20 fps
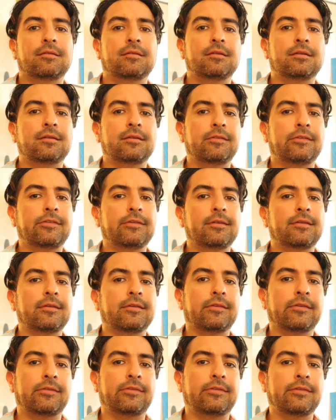he's,
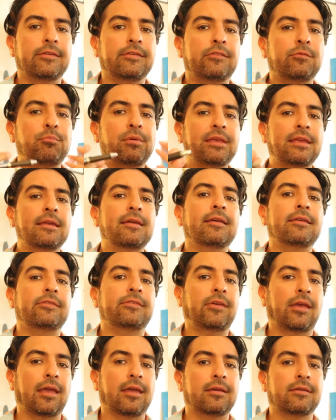he's, he's speaking his
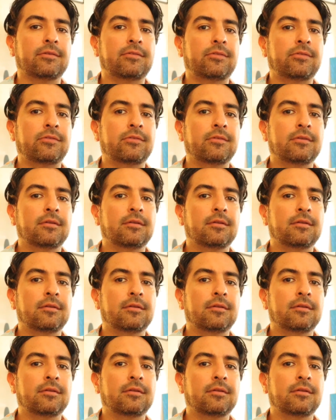case,